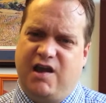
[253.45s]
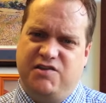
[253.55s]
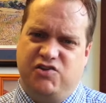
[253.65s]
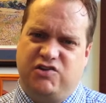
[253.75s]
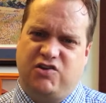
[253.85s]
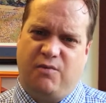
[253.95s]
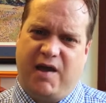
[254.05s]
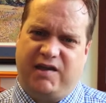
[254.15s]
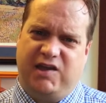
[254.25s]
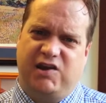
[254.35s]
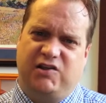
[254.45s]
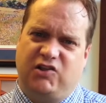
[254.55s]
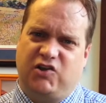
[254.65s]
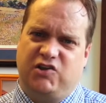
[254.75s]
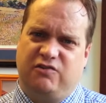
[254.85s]
and you can go back in and
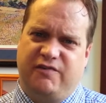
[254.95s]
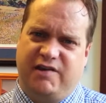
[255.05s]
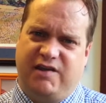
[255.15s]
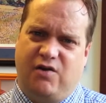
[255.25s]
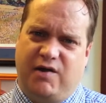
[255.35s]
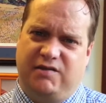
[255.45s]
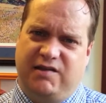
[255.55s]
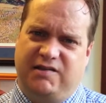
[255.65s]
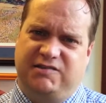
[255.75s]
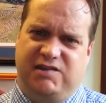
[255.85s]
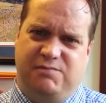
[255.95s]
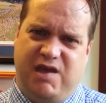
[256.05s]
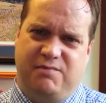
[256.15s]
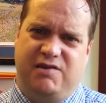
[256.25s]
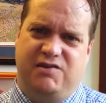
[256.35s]
look at your video and see
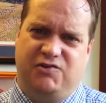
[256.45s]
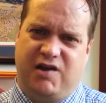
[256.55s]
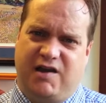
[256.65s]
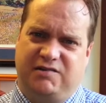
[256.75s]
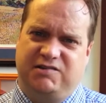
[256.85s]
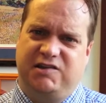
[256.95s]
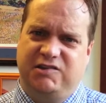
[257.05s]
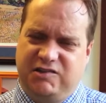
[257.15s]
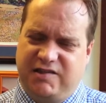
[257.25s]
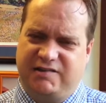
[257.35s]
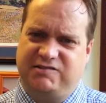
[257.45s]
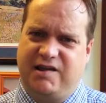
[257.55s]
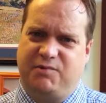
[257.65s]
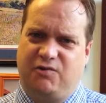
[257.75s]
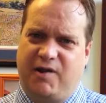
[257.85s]
maybe you're not teaching that
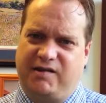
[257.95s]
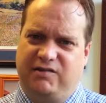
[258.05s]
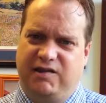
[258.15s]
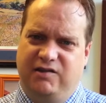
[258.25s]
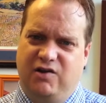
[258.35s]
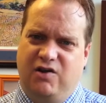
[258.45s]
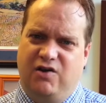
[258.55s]
step correctly,